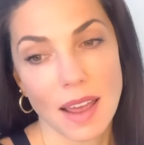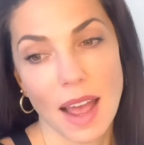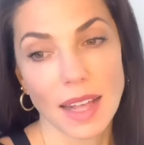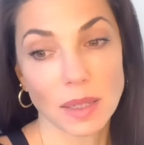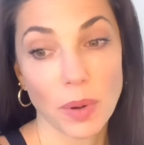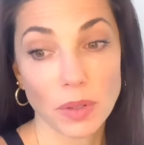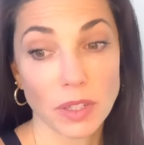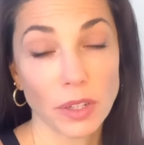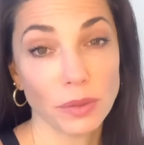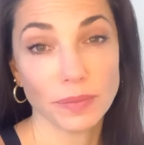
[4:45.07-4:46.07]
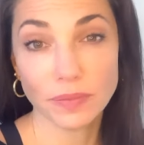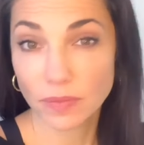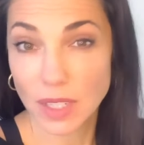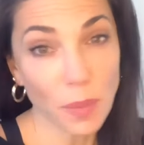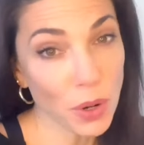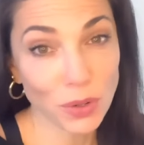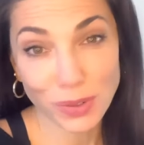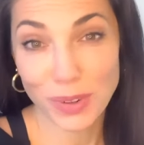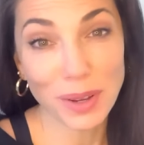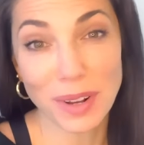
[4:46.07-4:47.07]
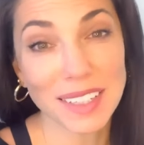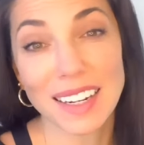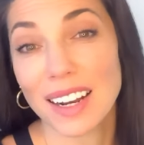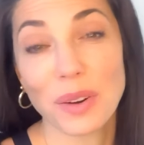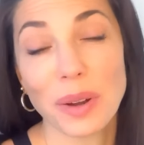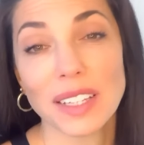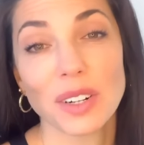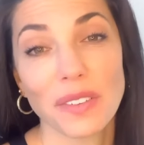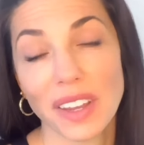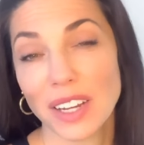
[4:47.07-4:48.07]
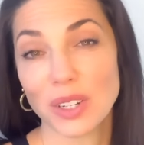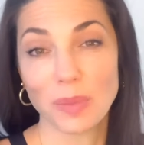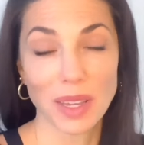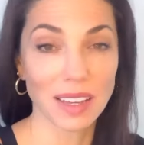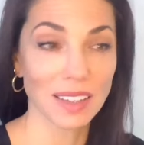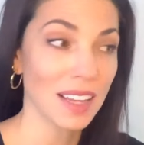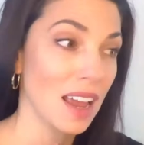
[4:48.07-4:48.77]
as opposed to someone who just really wants to get a quick certification, because